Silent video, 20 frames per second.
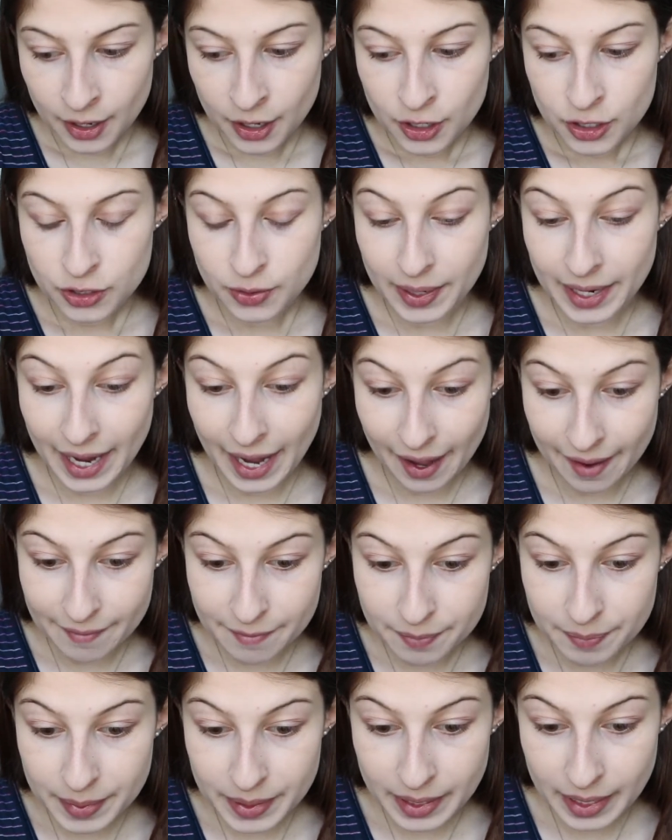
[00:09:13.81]
So I
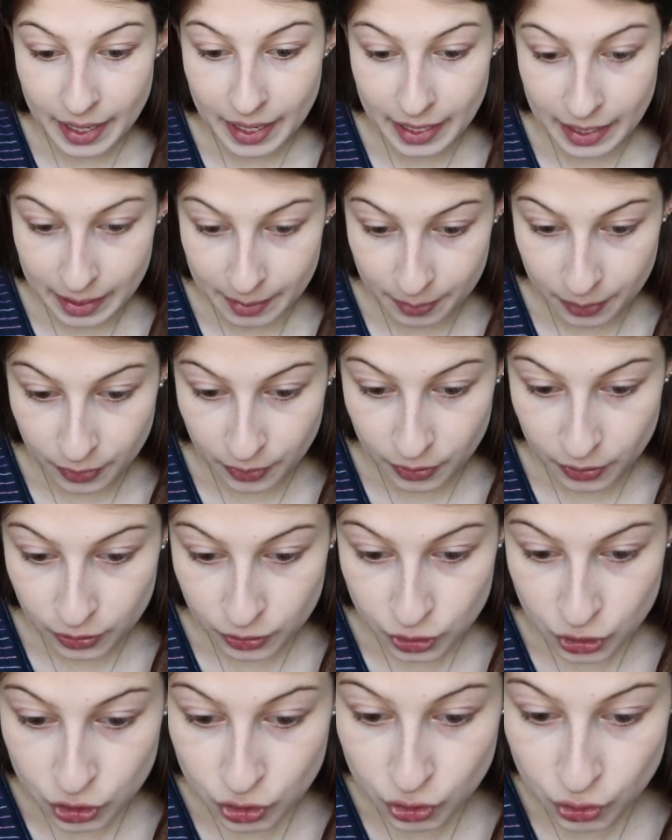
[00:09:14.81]
have been able
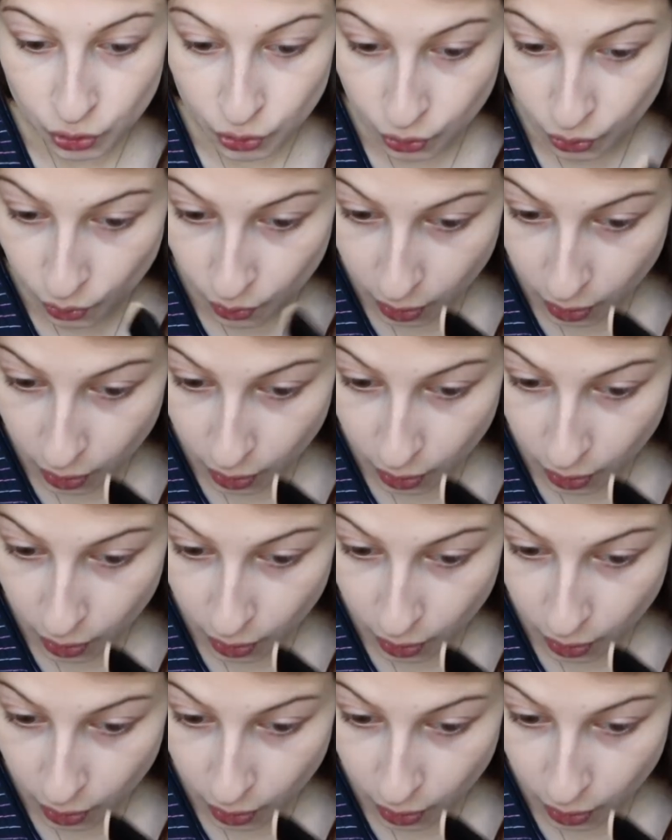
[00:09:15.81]
to